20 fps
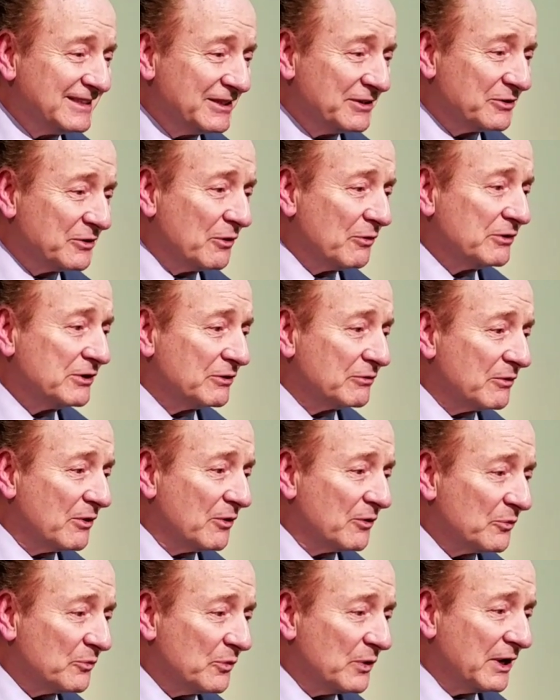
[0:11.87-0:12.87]
you go your
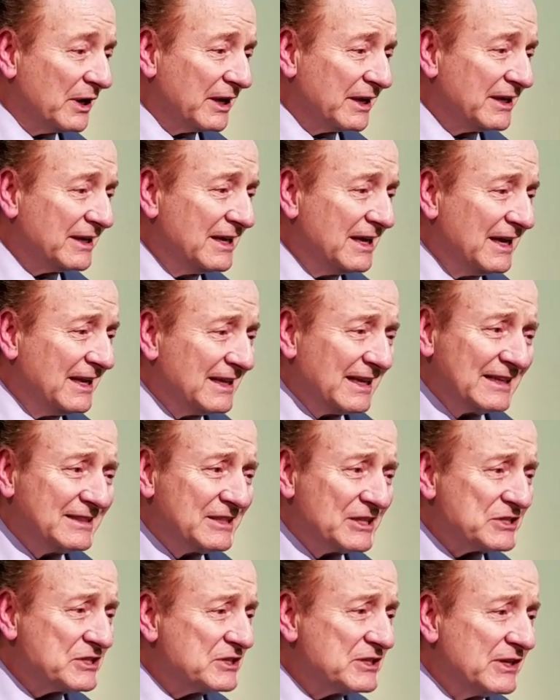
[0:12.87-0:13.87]
own way. That
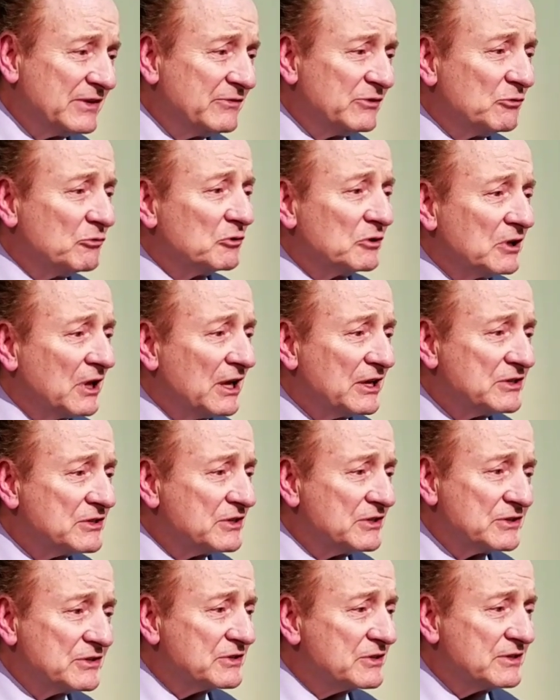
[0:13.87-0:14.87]
doesn't give you a
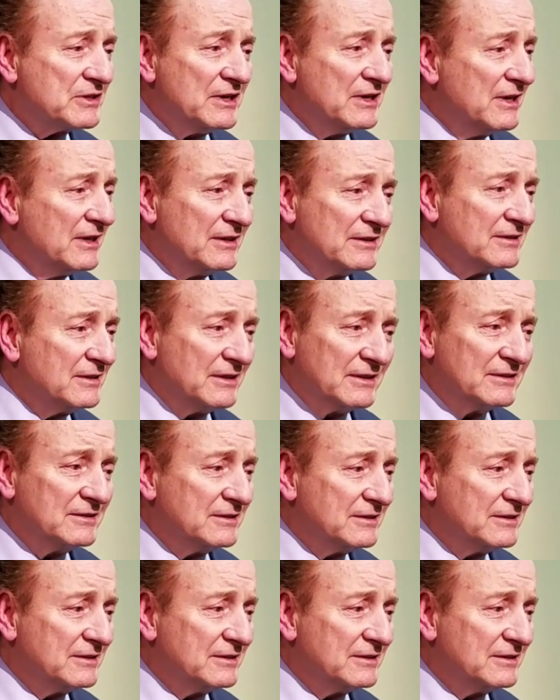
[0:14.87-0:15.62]
license to,